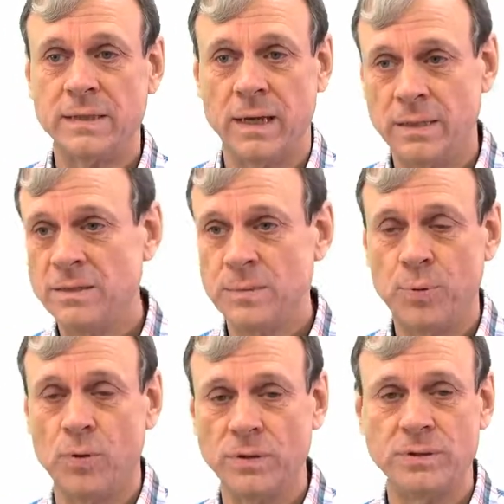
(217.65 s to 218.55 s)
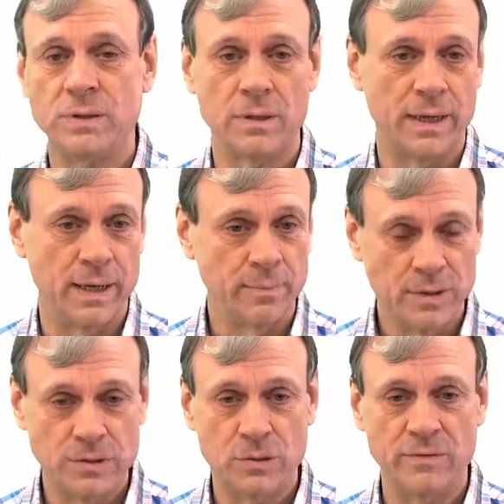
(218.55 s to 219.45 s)
and supports the claim
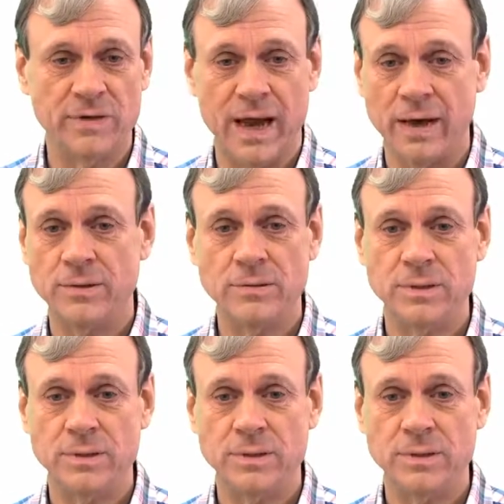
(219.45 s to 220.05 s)
that you have gathered